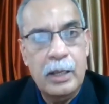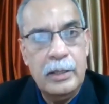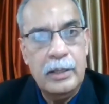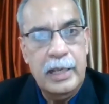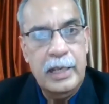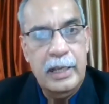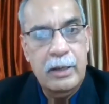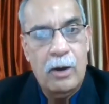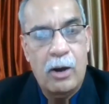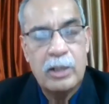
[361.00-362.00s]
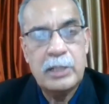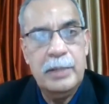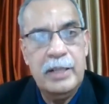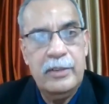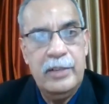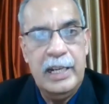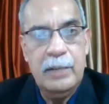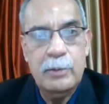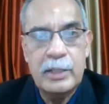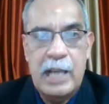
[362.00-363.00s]
the oximeter
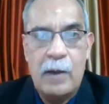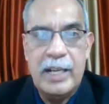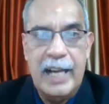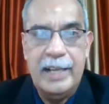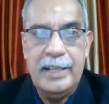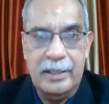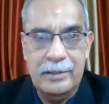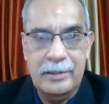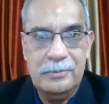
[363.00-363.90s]
reading was now at 80.